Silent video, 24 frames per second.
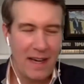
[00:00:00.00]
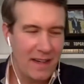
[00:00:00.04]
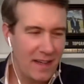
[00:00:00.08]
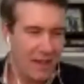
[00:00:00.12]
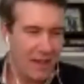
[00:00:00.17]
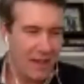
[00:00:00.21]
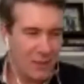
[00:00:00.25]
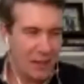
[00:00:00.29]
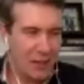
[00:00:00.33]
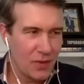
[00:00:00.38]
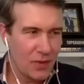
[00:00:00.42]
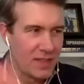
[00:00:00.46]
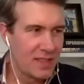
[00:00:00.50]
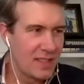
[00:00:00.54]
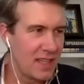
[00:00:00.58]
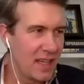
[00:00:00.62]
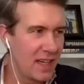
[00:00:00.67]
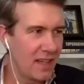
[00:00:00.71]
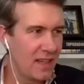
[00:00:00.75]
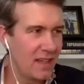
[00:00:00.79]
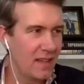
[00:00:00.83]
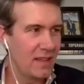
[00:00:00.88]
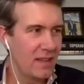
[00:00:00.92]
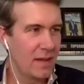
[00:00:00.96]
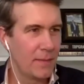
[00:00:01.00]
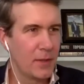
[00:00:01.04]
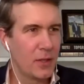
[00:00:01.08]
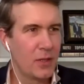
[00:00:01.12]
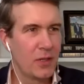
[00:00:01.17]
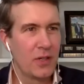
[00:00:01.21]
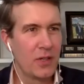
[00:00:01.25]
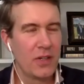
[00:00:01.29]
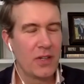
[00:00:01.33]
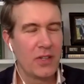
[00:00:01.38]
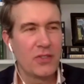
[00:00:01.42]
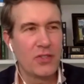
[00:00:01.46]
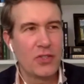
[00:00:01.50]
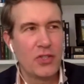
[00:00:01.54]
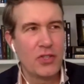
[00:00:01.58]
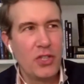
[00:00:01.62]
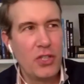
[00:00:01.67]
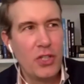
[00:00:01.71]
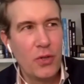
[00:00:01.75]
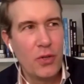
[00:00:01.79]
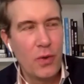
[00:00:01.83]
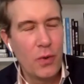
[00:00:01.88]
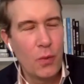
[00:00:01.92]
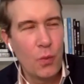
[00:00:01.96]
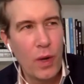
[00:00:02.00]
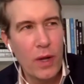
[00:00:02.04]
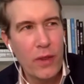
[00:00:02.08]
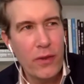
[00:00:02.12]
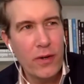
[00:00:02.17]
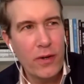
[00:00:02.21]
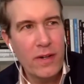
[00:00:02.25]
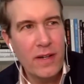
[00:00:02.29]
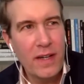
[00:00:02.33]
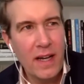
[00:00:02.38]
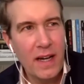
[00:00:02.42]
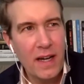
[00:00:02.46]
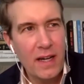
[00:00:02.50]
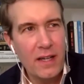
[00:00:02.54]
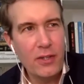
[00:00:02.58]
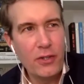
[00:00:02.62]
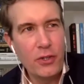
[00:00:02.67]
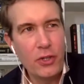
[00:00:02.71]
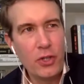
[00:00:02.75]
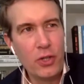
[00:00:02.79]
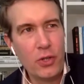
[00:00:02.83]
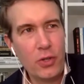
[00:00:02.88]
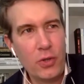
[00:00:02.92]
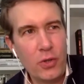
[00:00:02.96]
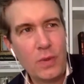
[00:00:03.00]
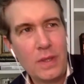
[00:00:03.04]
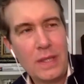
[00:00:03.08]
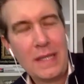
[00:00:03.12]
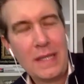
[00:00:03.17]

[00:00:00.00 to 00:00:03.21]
I was going to say, I mean, kudos to you. And whether or not you,